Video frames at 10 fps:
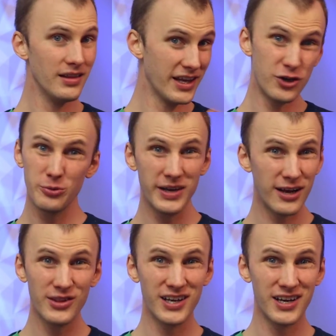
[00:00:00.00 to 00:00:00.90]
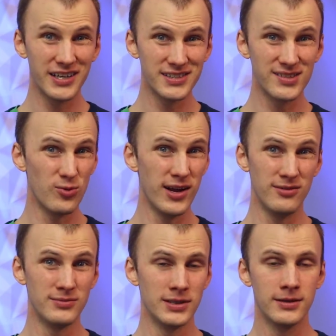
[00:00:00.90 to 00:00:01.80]
They could be out in the audience as
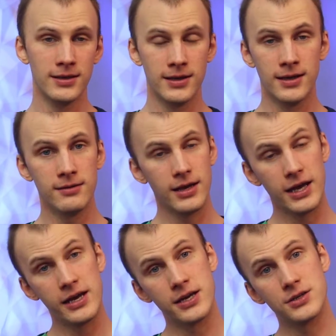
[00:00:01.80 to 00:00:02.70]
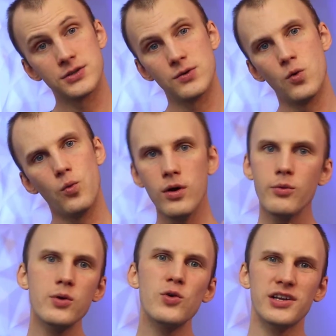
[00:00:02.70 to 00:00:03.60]
well. And what
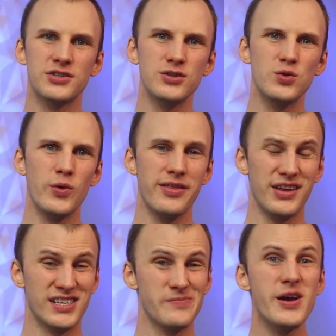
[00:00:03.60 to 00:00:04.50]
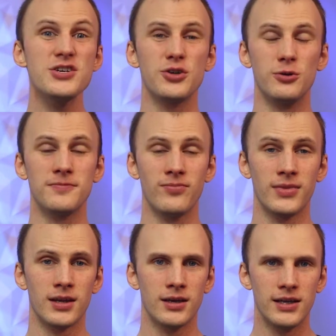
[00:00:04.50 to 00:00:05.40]
we want to do with a special
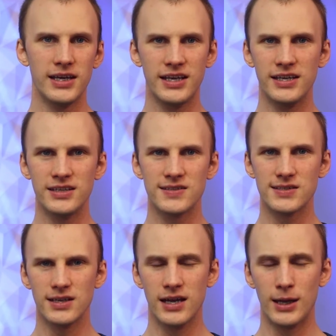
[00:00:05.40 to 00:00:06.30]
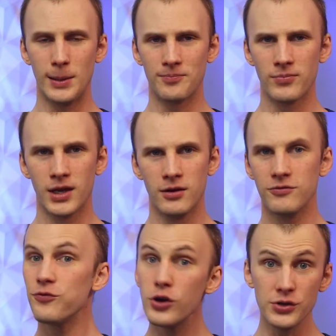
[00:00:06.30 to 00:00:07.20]
is, um,
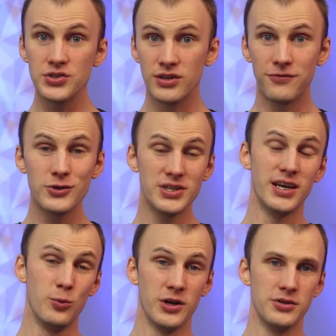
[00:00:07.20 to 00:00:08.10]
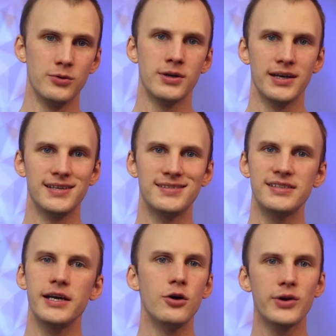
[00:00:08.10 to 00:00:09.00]
first, the first thing you want to do is
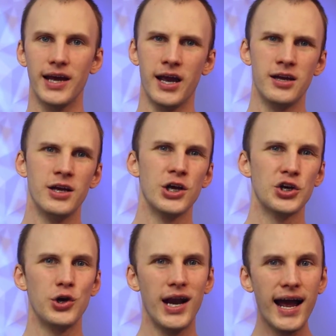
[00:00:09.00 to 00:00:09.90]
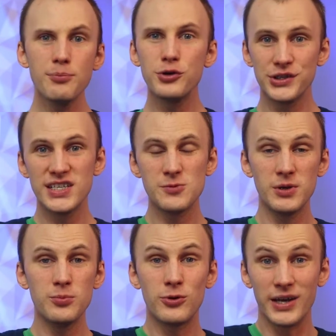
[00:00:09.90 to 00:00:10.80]
see, okay, could I put these
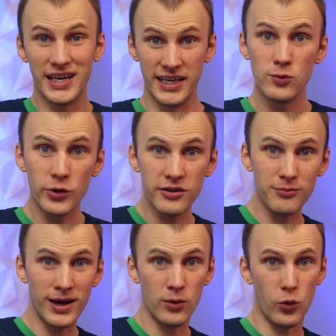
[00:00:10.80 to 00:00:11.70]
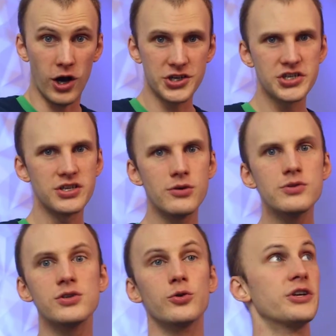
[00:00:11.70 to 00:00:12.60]
people in one of my wash
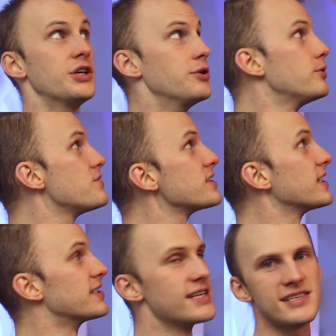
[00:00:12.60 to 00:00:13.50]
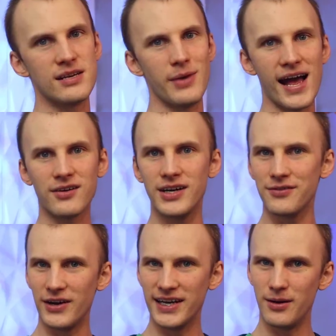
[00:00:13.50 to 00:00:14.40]
zones or use an existing backlight
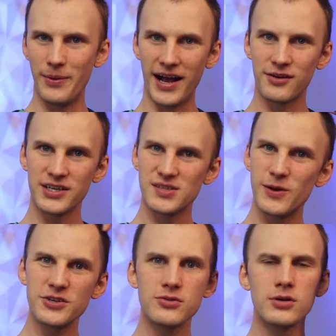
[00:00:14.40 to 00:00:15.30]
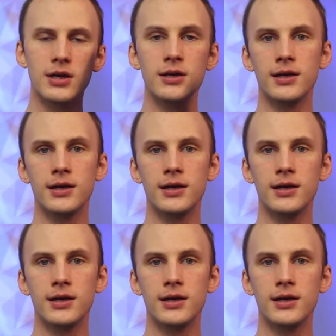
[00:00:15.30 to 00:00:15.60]
if I need a backlight special